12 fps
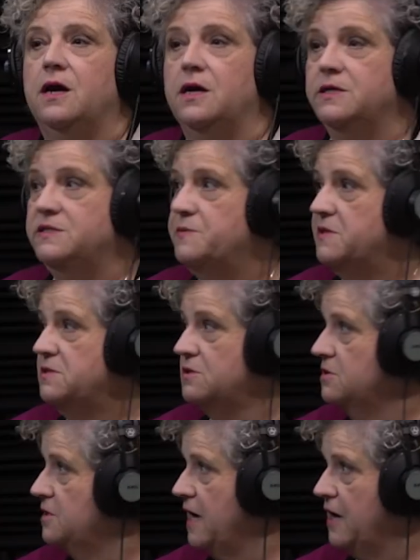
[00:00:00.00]
uh, he spends
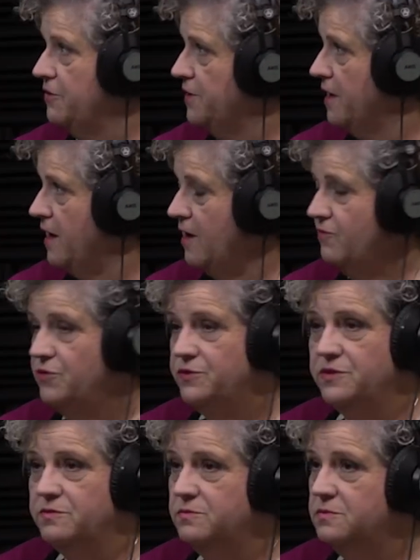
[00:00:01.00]
a good hour and a half
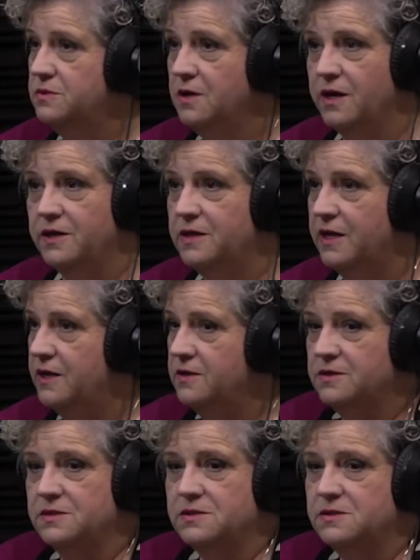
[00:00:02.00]
with them and, and